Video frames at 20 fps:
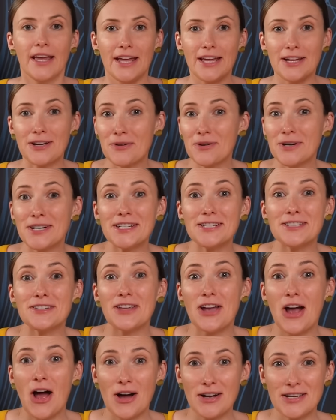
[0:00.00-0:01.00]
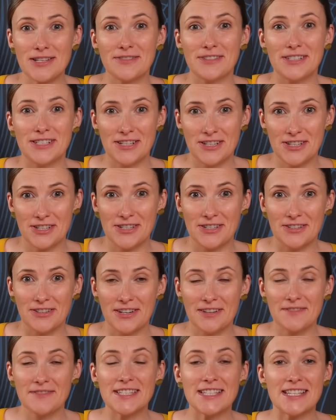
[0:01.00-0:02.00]
According to the Oxford
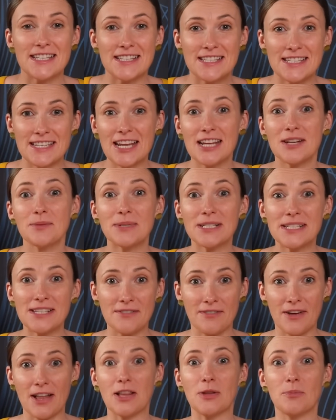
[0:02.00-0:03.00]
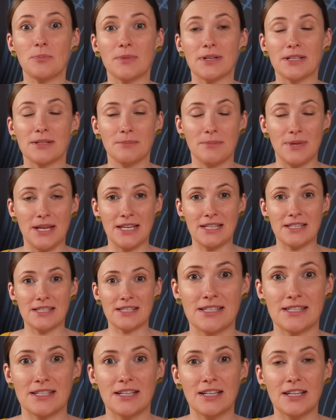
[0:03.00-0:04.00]
Dictionary, sustainable development
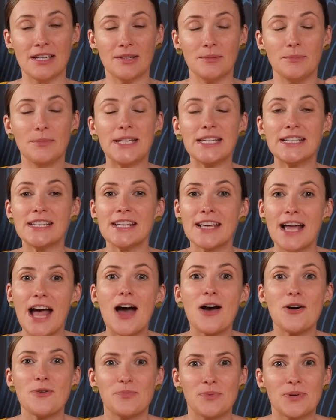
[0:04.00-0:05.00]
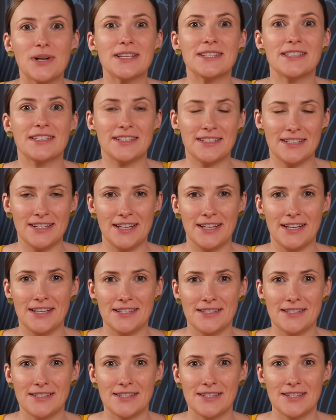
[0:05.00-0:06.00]
means meeting our present
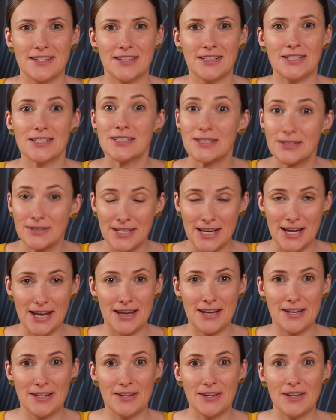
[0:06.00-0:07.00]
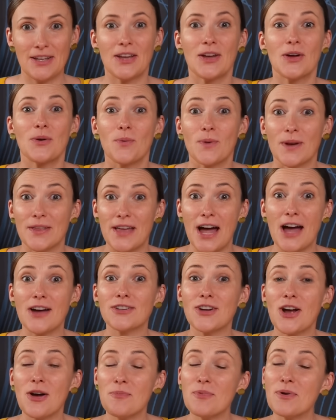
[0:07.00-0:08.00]
needs today
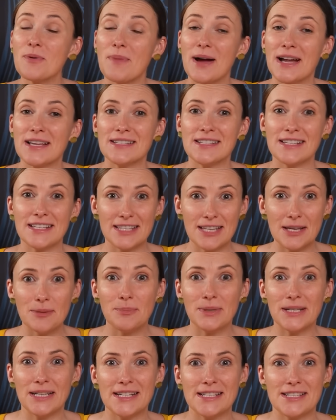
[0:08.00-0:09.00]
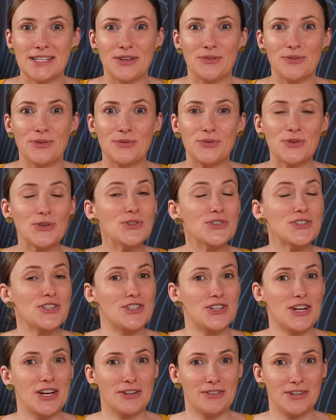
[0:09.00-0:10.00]
without compromising the ability of the future
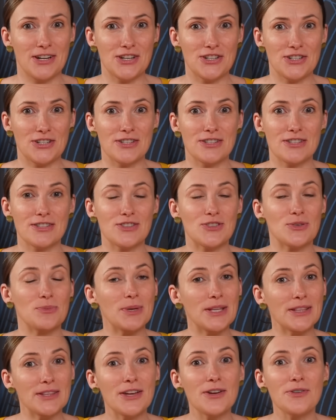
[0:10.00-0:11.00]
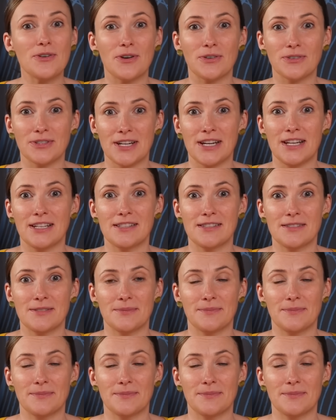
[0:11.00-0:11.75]
generations to meet their own needs.